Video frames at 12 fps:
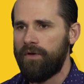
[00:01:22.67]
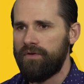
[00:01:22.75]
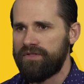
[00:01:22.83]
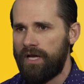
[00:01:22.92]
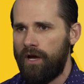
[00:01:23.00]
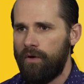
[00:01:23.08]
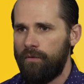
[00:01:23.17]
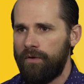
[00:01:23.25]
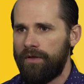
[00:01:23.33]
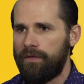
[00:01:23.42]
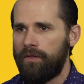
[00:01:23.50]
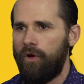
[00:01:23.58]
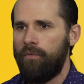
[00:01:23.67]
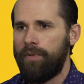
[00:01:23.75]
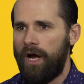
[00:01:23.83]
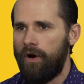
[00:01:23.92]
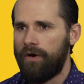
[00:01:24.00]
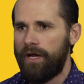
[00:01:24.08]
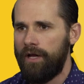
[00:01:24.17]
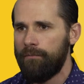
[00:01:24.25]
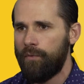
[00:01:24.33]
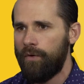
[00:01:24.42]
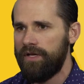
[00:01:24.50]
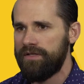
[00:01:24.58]
those out with low-powered
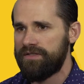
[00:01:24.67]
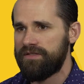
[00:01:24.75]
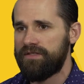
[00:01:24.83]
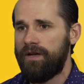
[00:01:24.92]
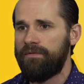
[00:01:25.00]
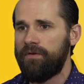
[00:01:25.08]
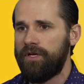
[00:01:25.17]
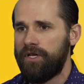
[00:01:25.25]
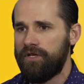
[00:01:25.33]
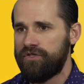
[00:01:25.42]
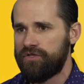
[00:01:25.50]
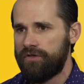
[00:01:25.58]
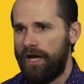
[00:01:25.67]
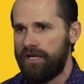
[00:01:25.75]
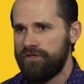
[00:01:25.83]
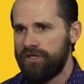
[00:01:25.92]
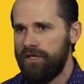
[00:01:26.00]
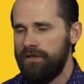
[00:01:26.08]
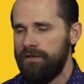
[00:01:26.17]
endpoints is definitely a good strategy.